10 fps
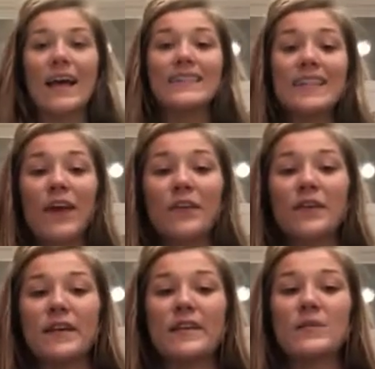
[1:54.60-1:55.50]
South
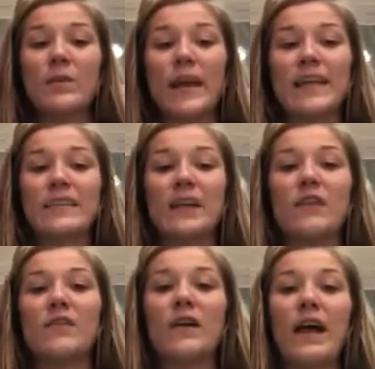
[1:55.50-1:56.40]
Korea's ways
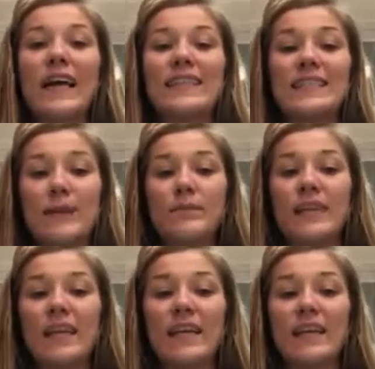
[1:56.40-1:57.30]
of
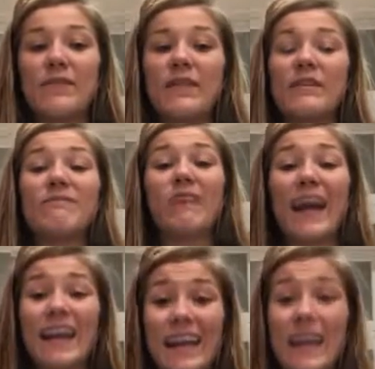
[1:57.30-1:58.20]
accepting and even
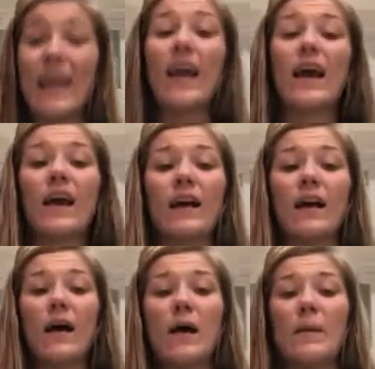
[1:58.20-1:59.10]
inviting
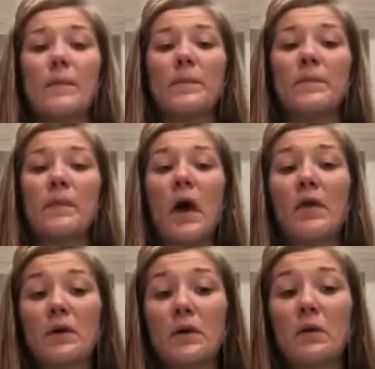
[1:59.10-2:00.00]

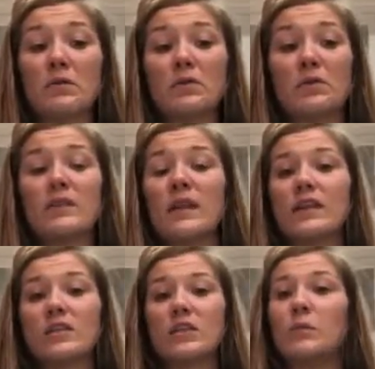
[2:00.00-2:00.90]
other cultures
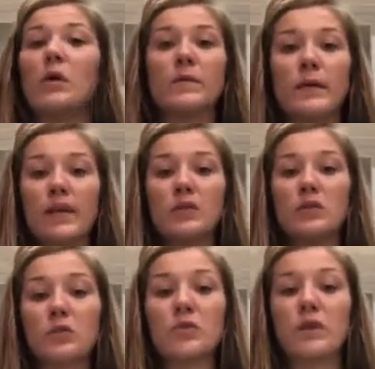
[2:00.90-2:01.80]
just permeates
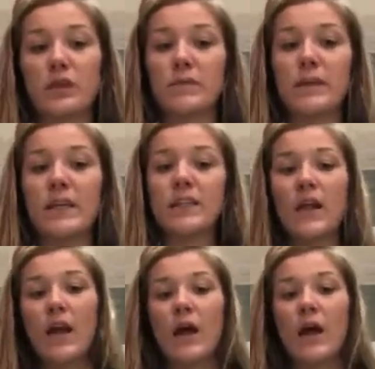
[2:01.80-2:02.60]
through their speech.